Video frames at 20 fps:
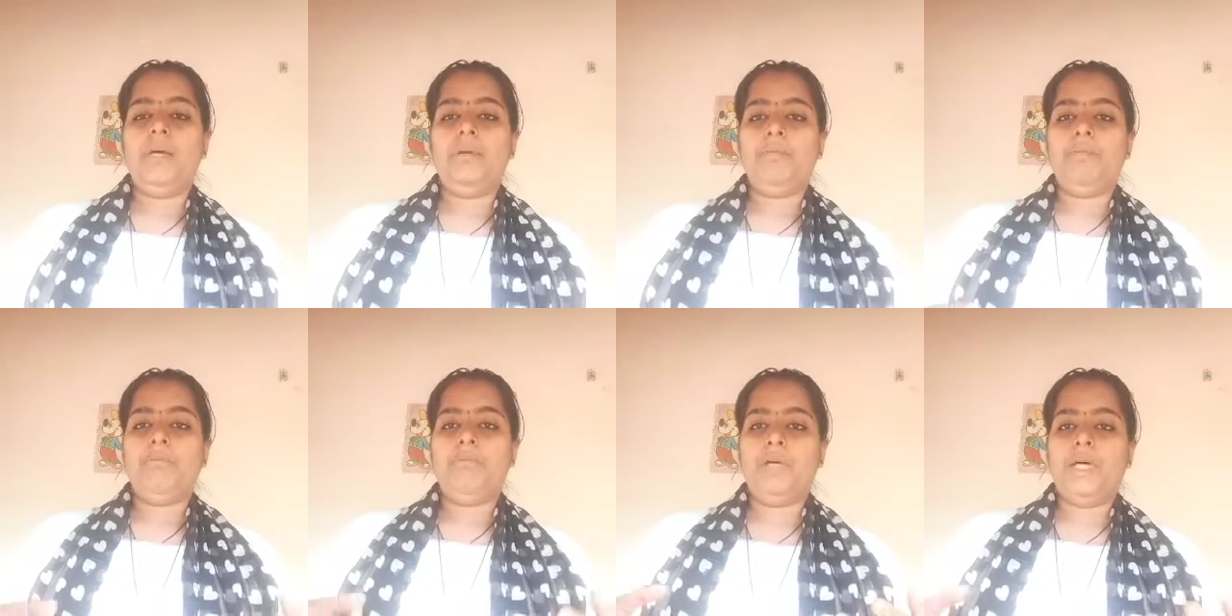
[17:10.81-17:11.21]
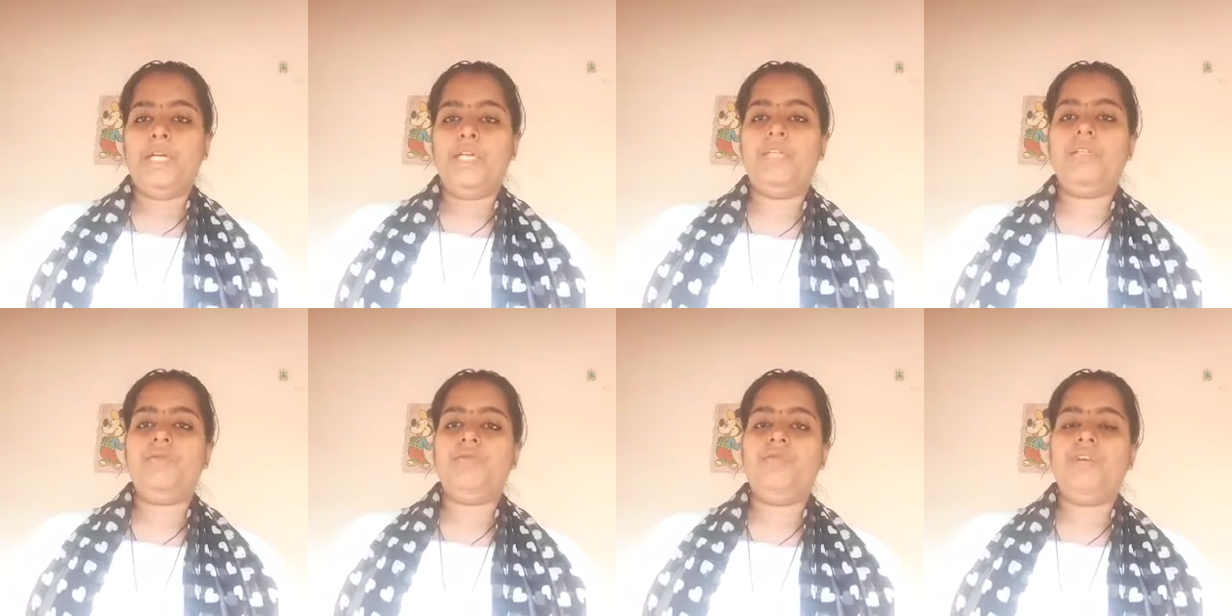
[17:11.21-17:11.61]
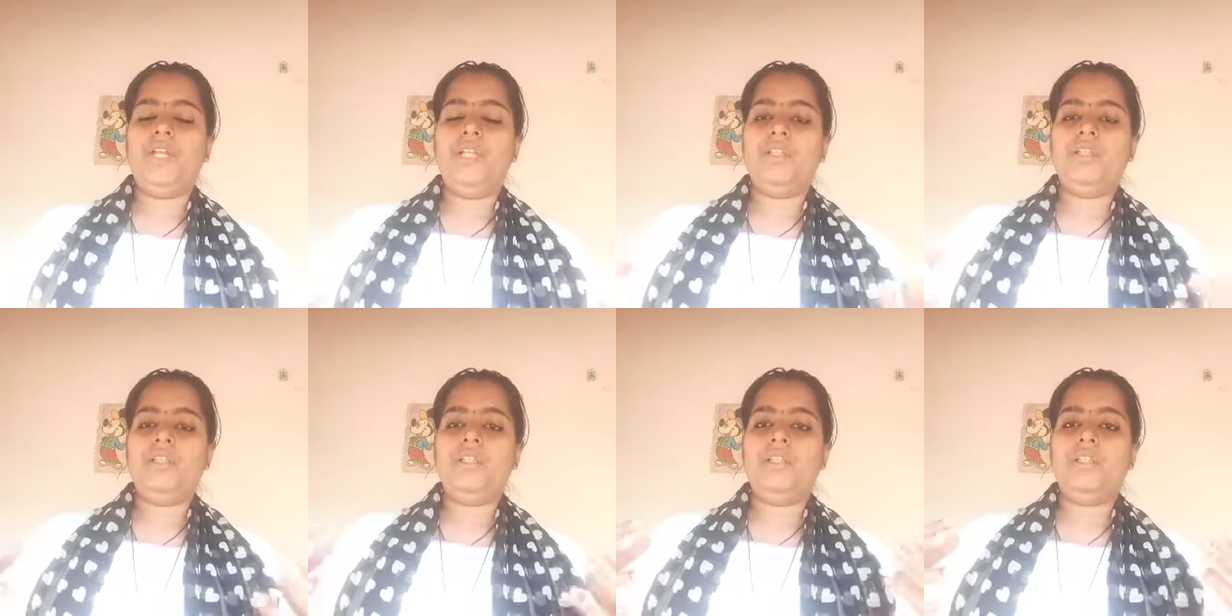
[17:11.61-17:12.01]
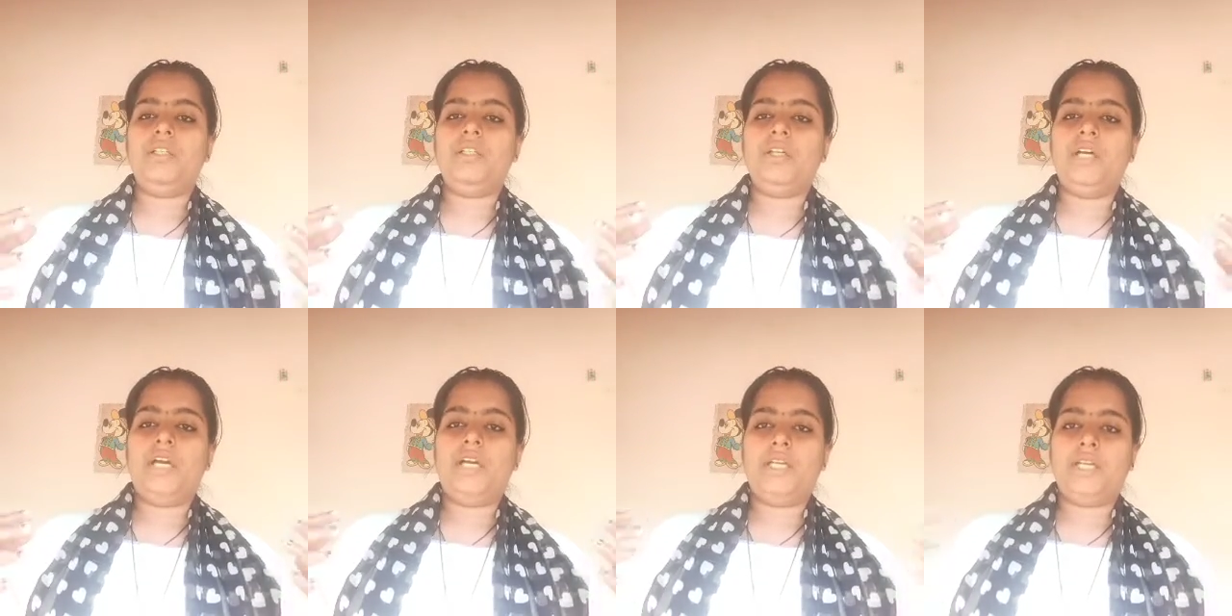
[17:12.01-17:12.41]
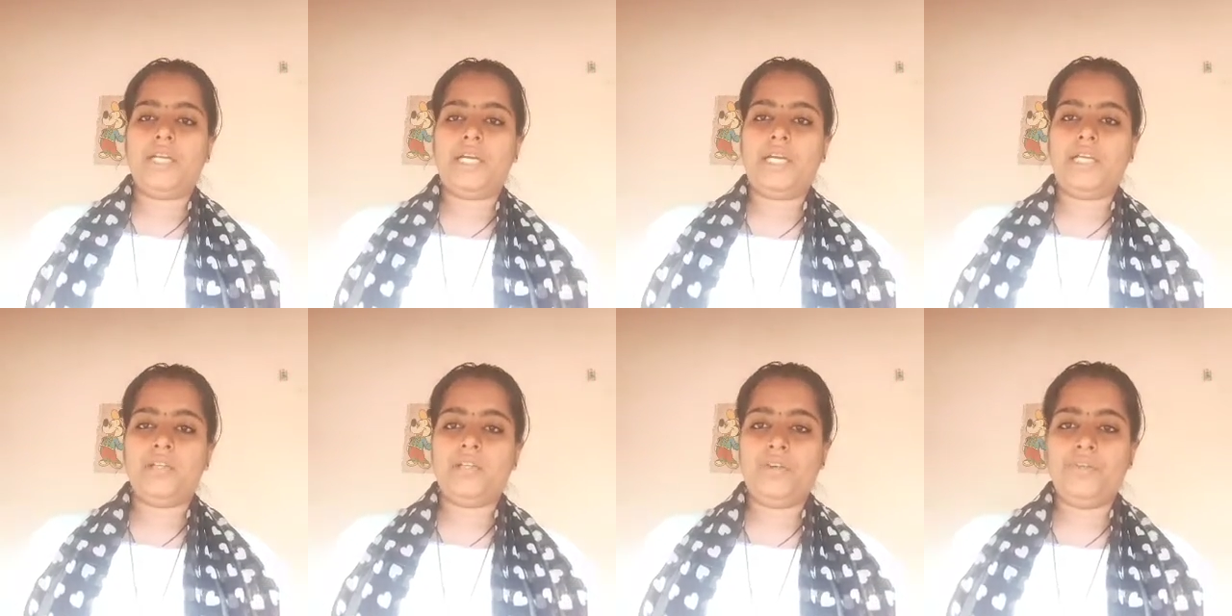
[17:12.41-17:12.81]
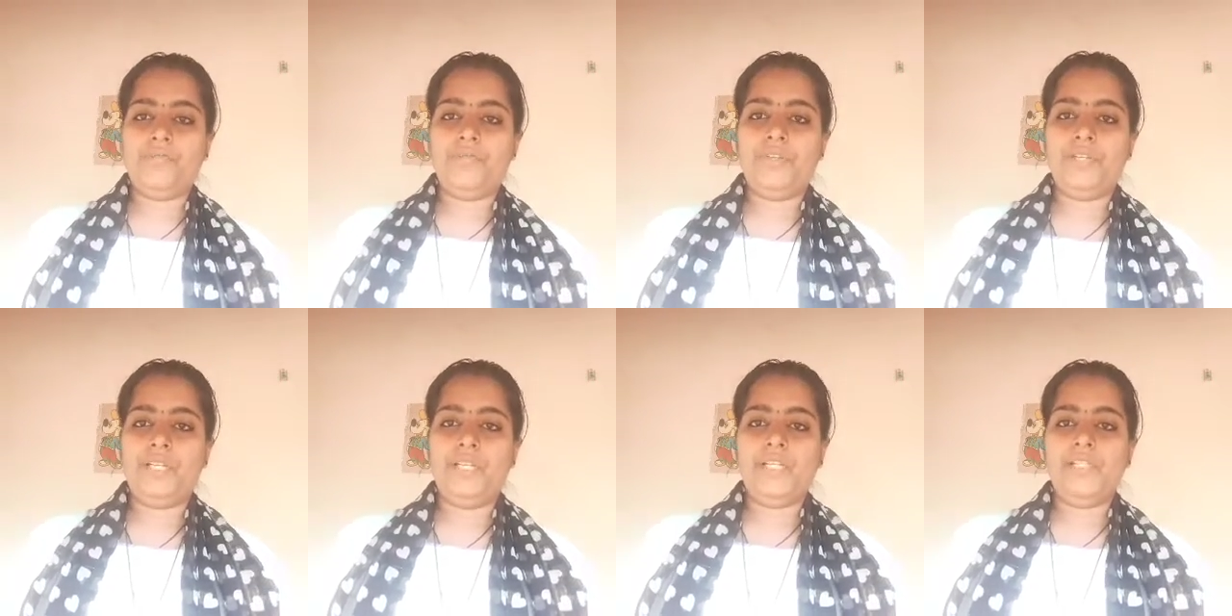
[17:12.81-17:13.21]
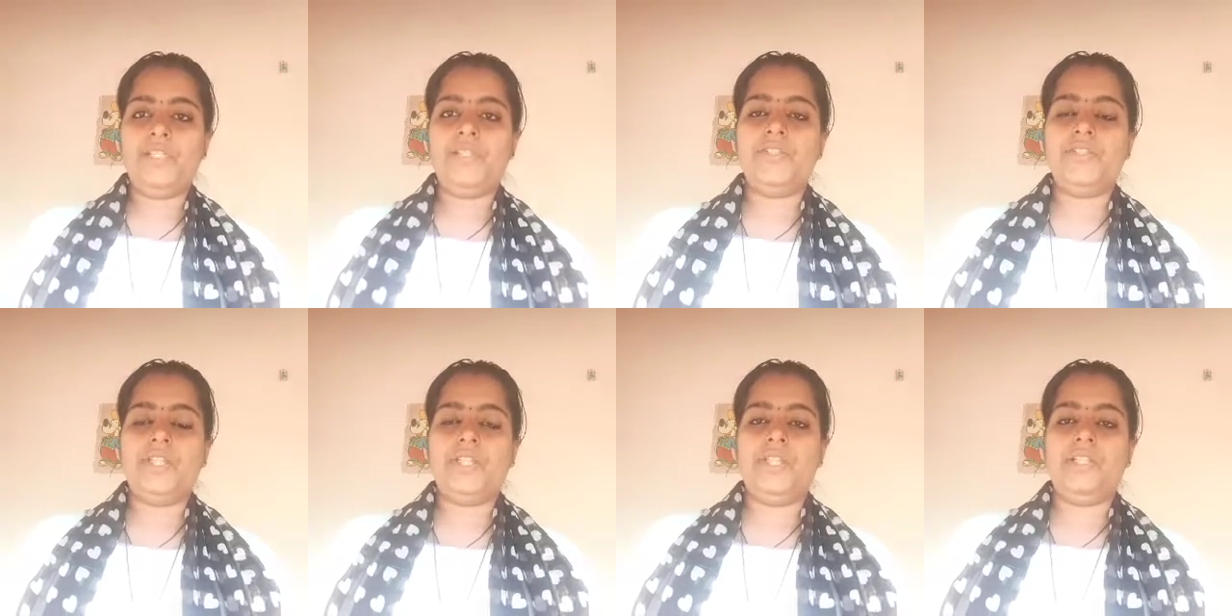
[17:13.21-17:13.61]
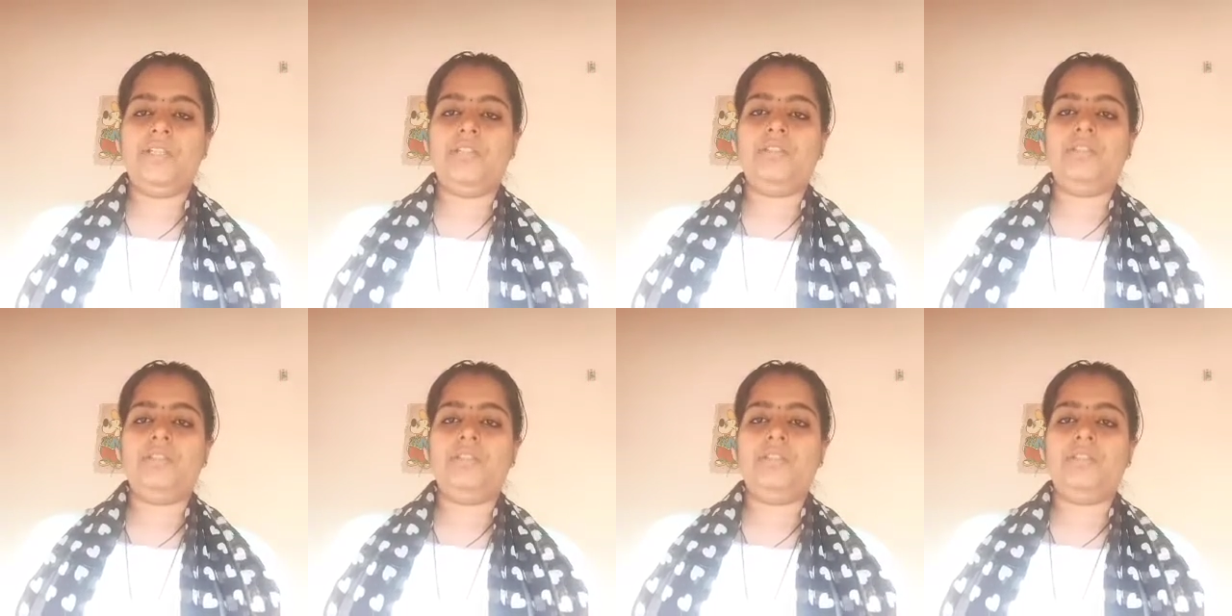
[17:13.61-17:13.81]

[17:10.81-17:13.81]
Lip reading: But when the attack of Khilji,